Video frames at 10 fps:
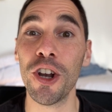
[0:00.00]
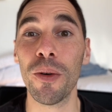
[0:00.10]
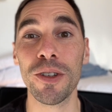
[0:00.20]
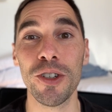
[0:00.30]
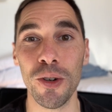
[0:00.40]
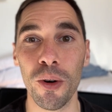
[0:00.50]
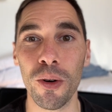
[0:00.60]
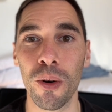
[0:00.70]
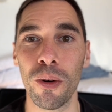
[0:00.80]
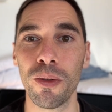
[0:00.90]
you know it's
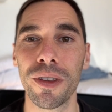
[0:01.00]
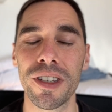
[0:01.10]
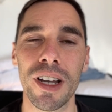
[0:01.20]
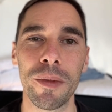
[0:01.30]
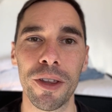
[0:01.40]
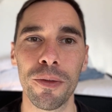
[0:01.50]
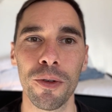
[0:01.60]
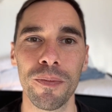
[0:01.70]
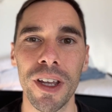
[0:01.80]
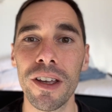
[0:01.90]
your call that's coming through.